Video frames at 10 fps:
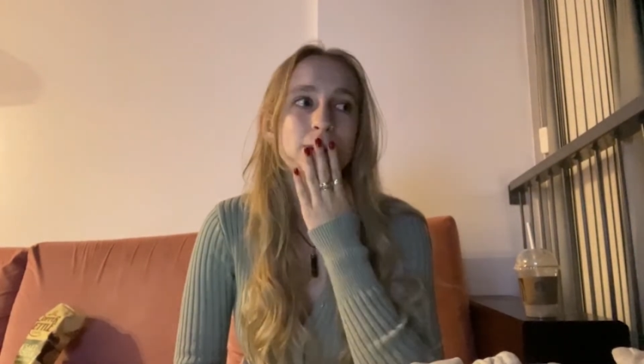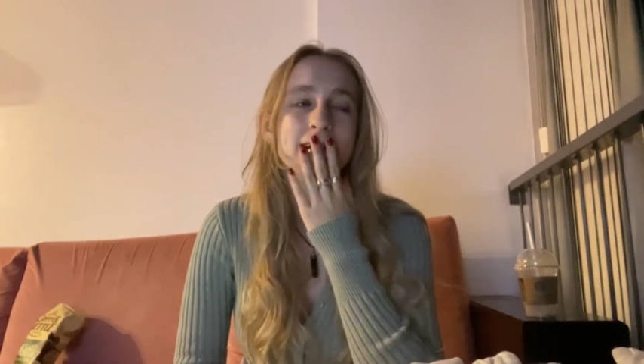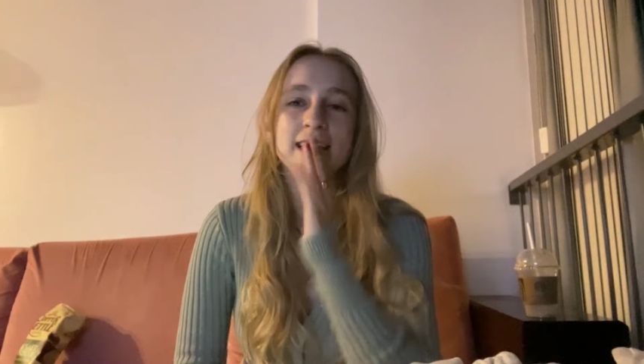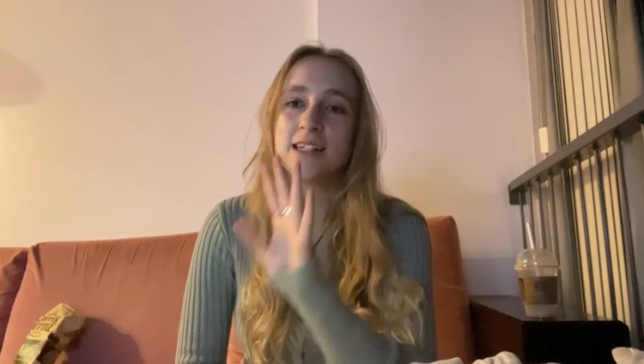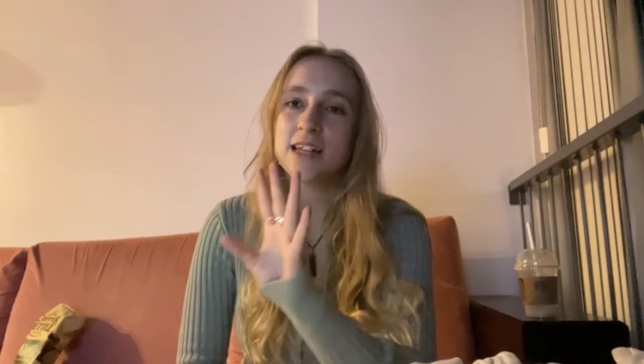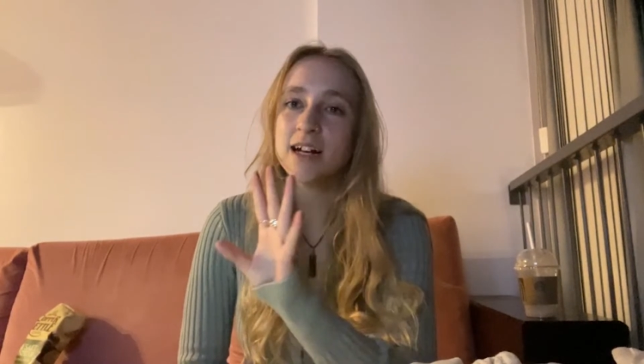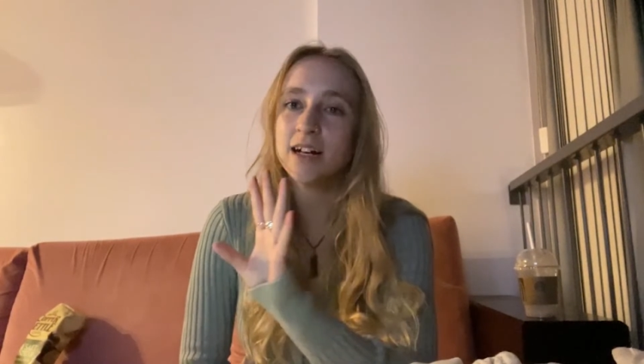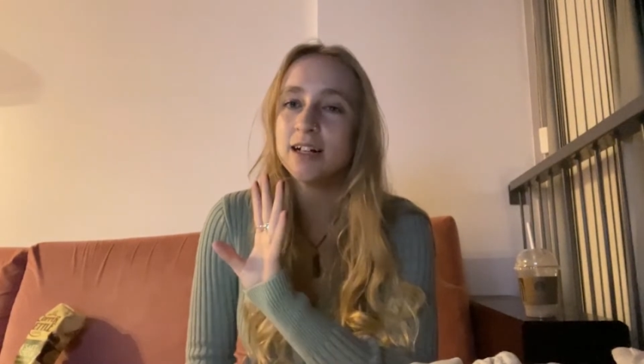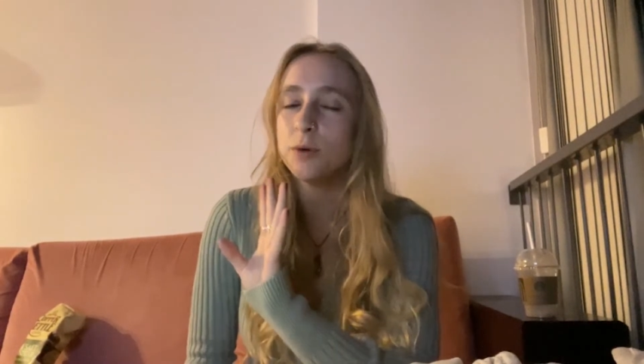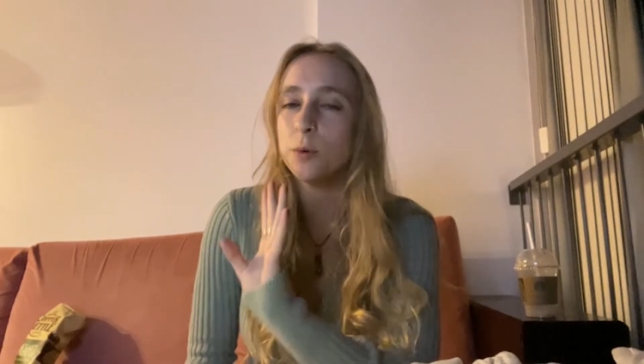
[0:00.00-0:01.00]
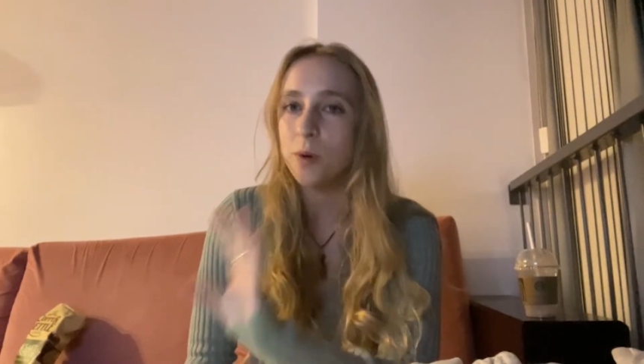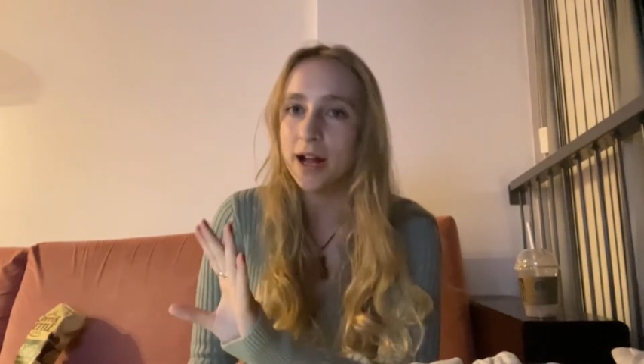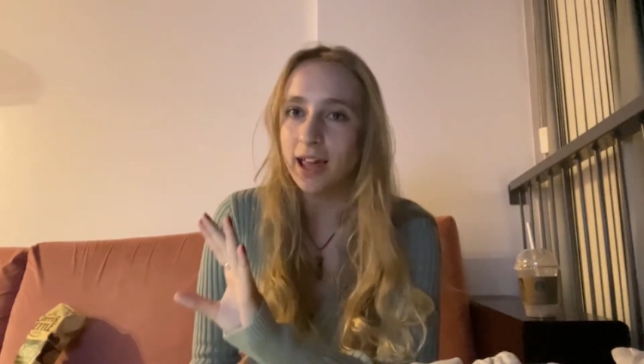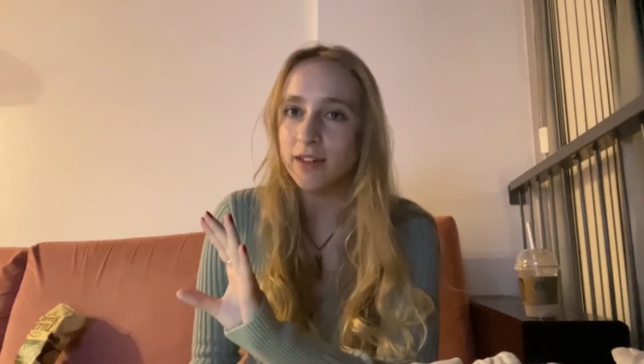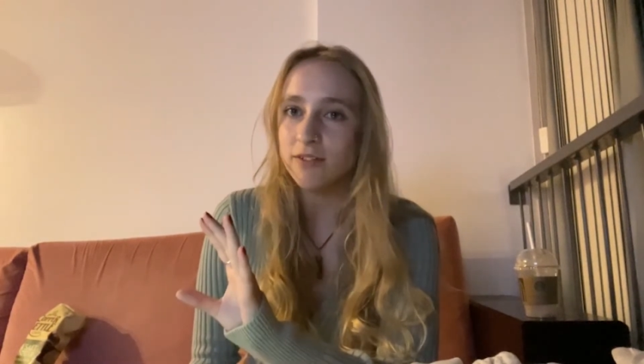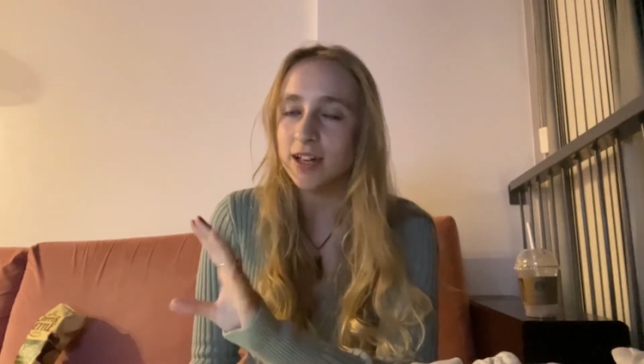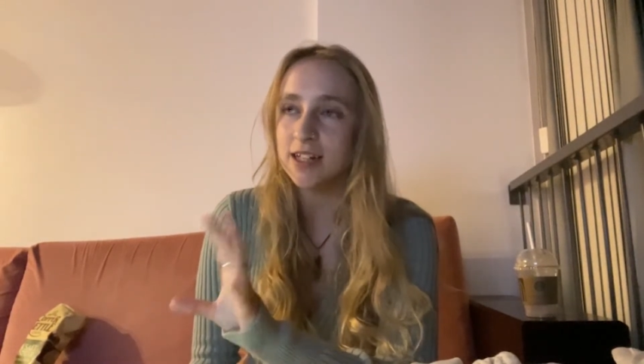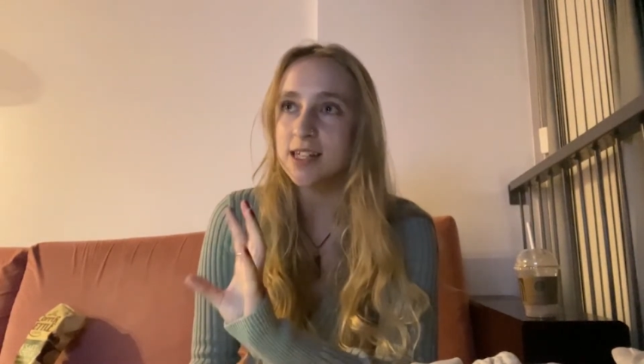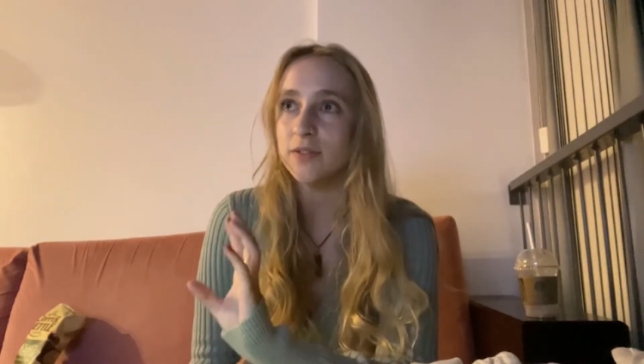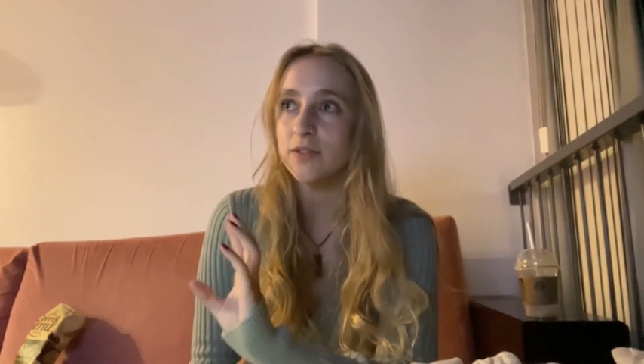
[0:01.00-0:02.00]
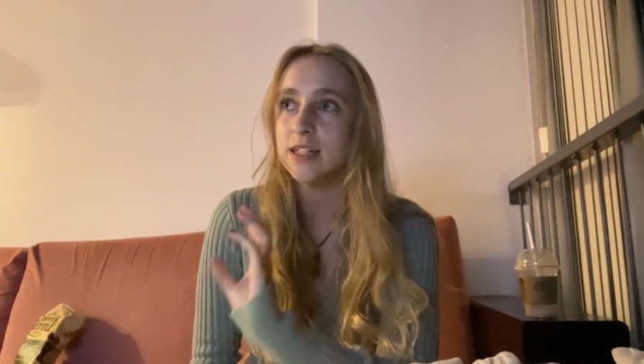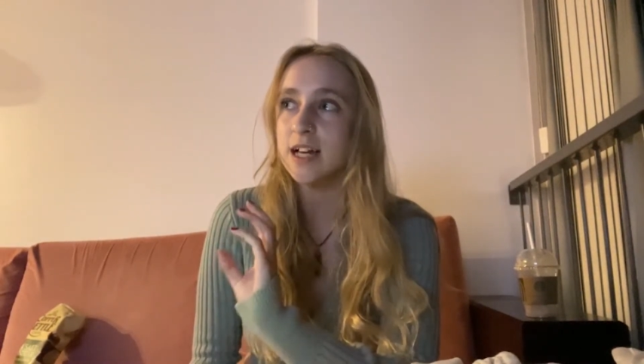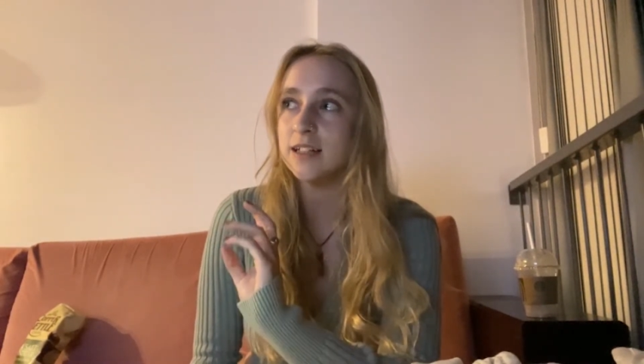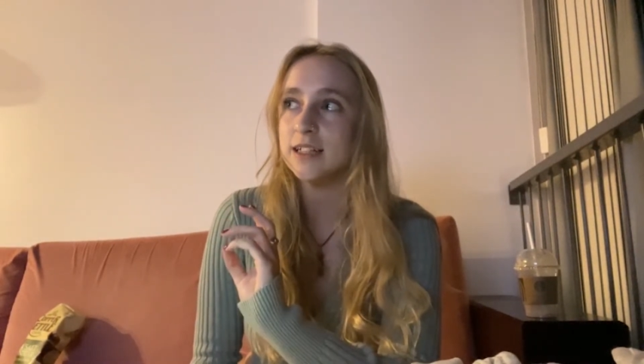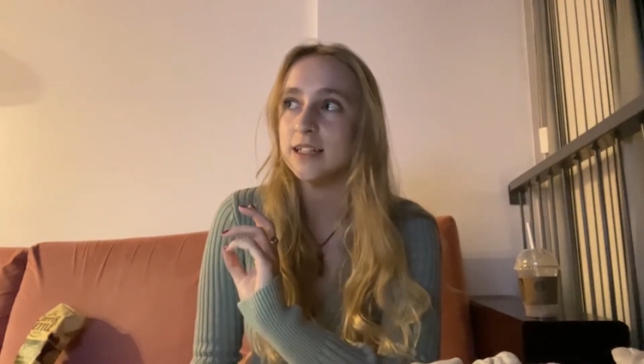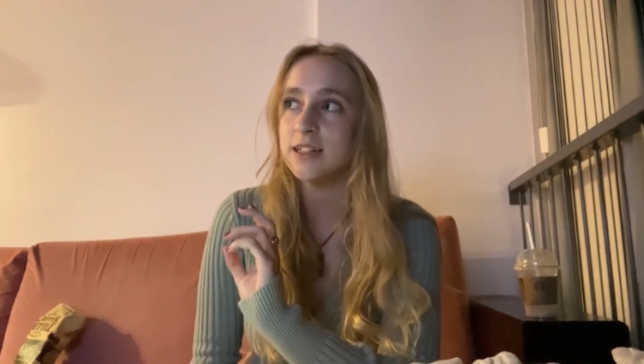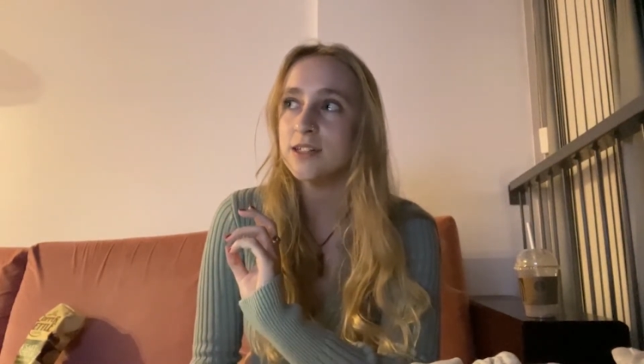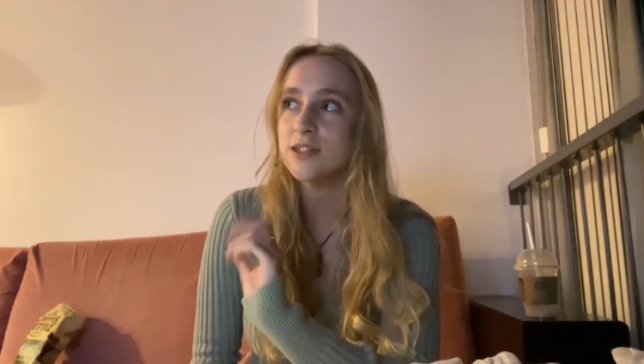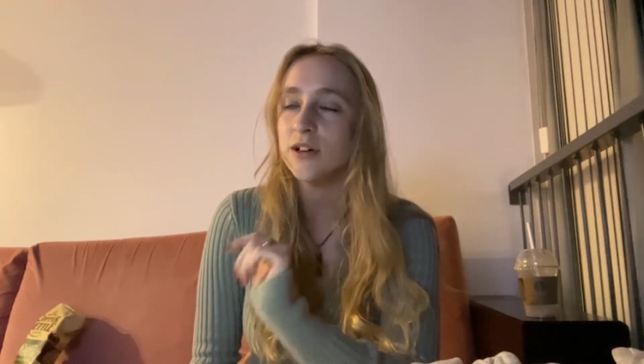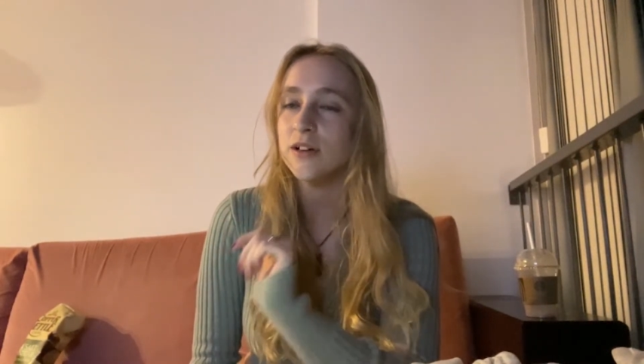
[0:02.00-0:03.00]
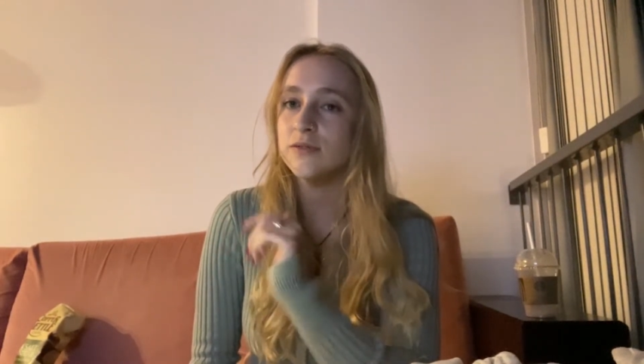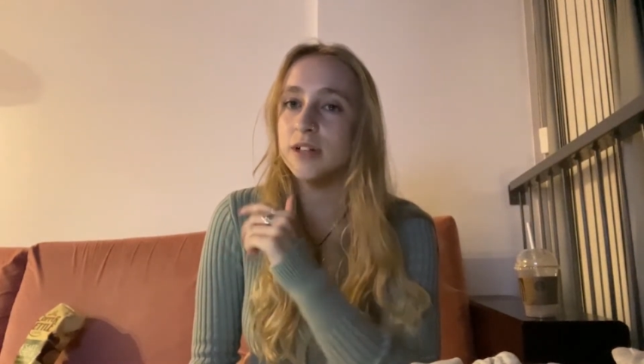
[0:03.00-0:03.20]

but these are YA fantasy retellings of